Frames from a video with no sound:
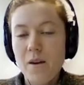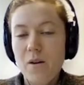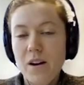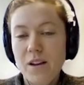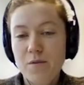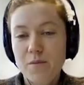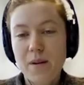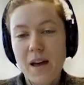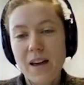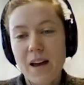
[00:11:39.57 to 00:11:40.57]
or even
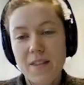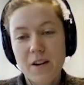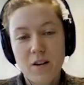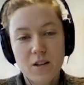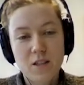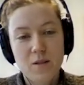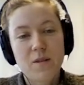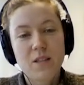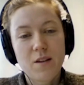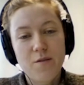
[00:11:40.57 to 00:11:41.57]
pay other
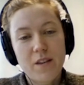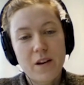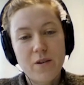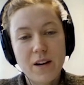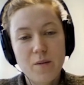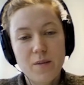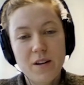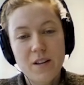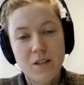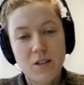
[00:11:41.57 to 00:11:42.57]
customers if they
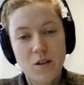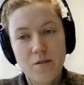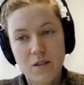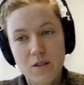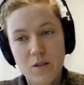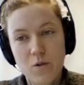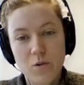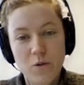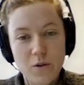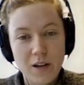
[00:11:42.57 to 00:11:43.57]
recommend their services to
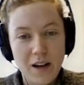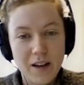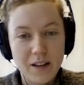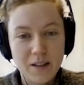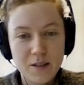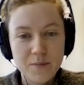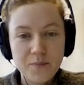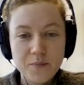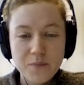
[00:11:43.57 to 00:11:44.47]
new clients.